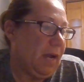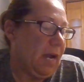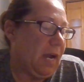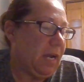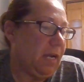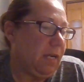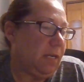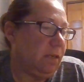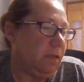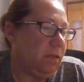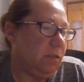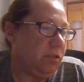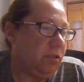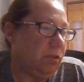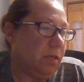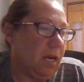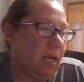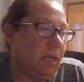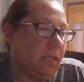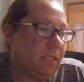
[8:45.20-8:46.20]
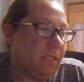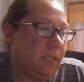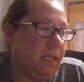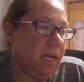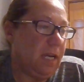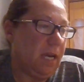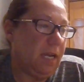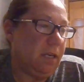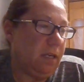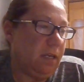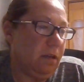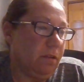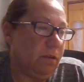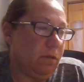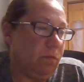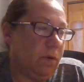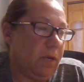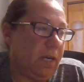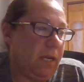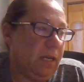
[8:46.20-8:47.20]
I do not see any
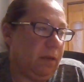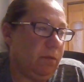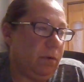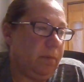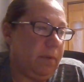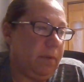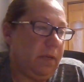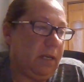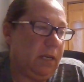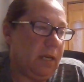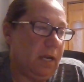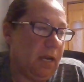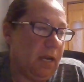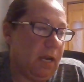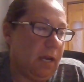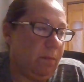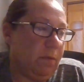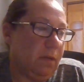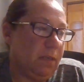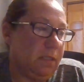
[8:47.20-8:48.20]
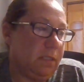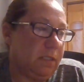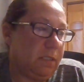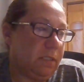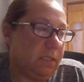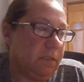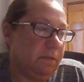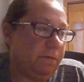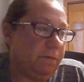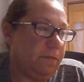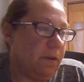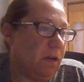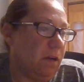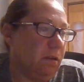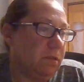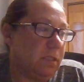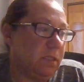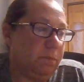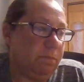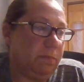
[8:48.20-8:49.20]
other way it would be Emma's
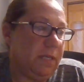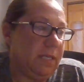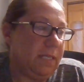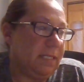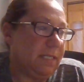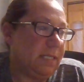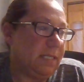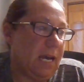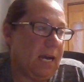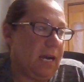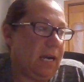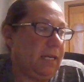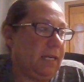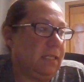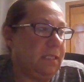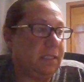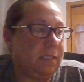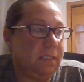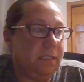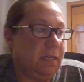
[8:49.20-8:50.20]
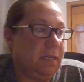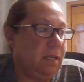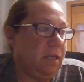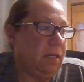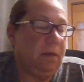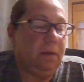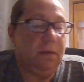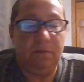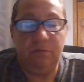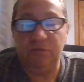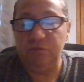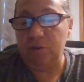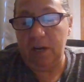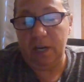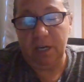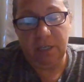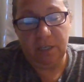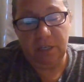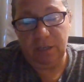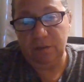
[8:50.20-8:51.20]
fault besides
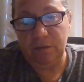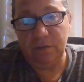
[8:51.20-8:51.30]
trying to